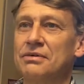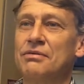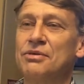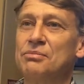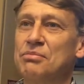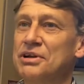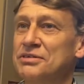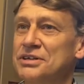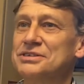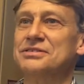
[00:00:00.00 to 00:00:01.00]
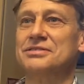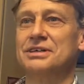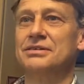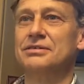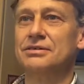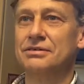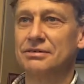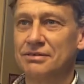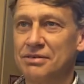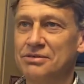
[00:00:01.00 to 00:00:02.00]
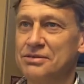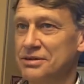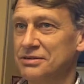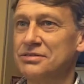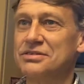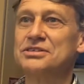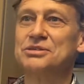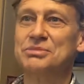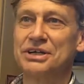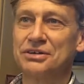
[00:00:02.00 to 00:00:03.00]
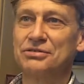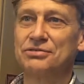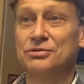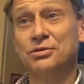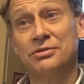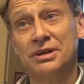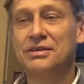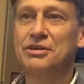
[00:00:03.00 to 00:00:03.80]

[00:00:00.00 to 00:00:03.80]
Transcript: of the politicians and the decision makers for